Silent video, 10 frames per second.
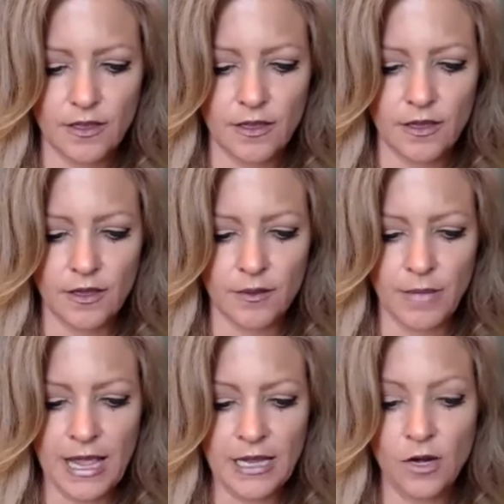
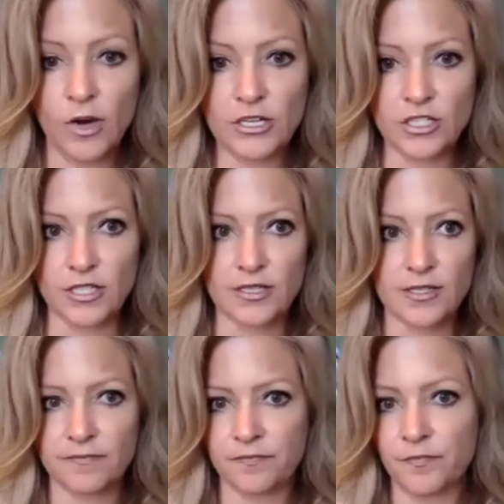Any
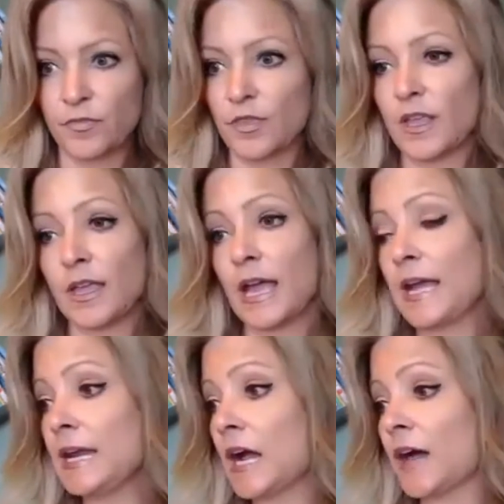questions?
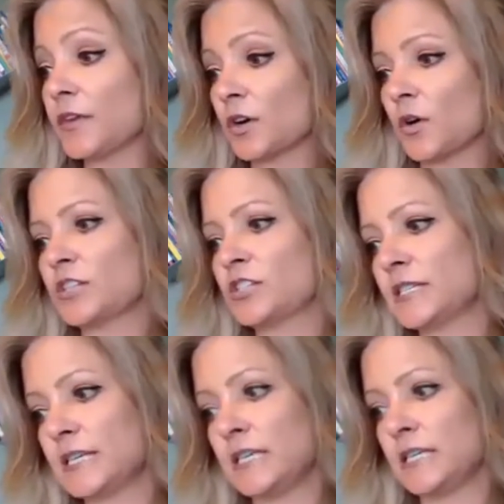Any other
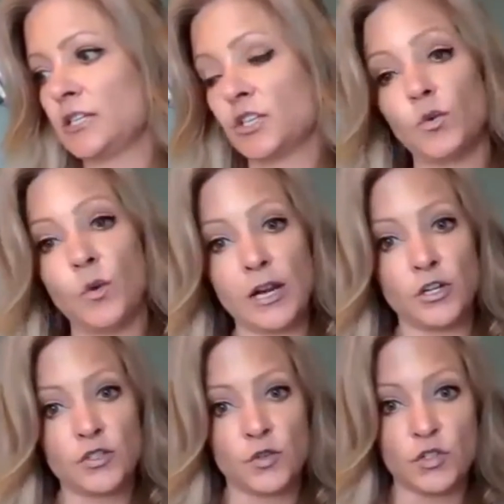questions too on
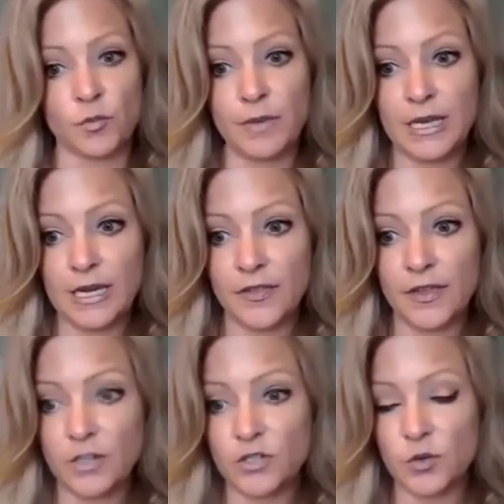your social media that
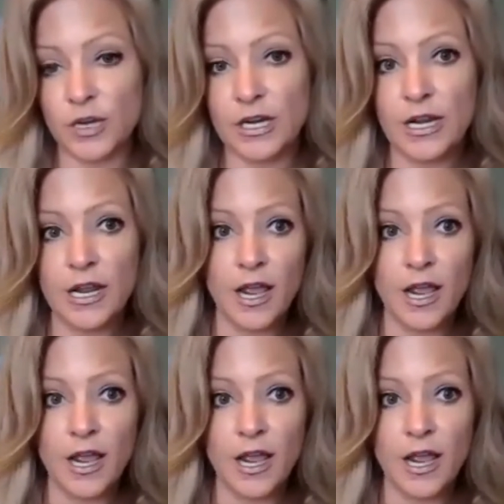you're doing?